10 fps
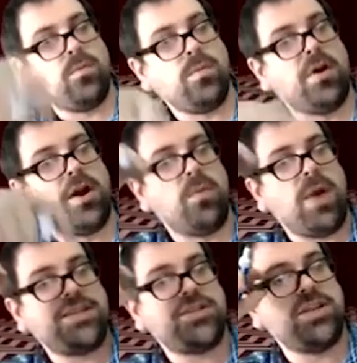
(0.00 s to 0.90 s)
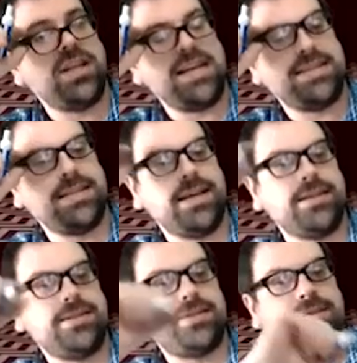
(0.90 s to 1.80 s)
We want to rationalize
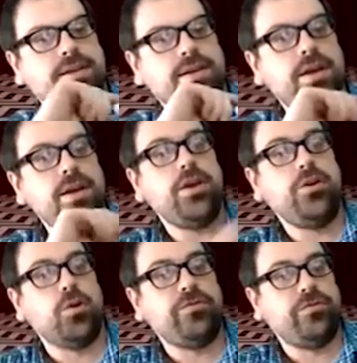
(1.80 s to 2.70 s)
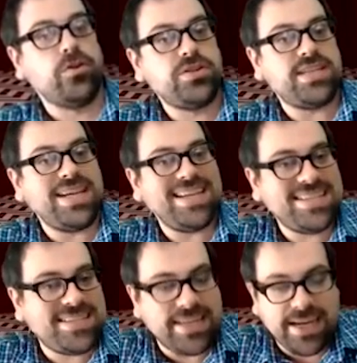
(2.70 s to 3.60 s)
this. Your first
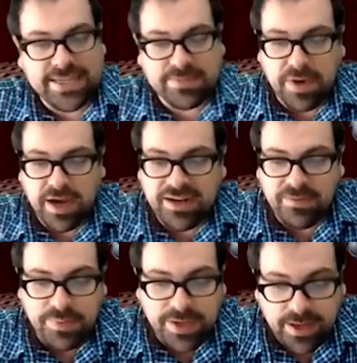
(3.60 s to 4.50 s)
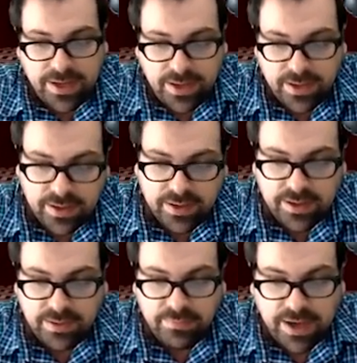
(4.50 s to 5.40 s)
instinct might be,
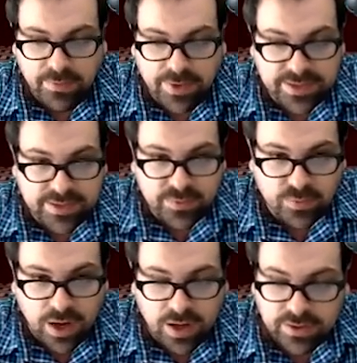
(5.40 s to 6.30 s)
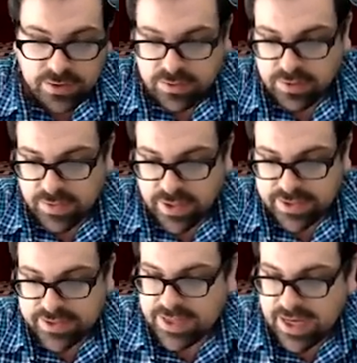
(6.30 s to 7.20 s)
by the way, this is wrong. Don't write
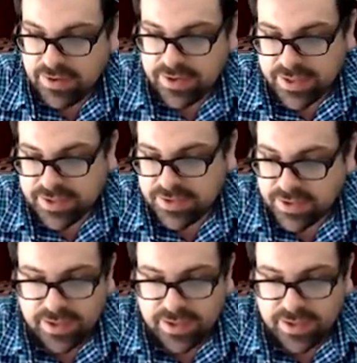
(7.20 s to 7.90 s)
this down unless you're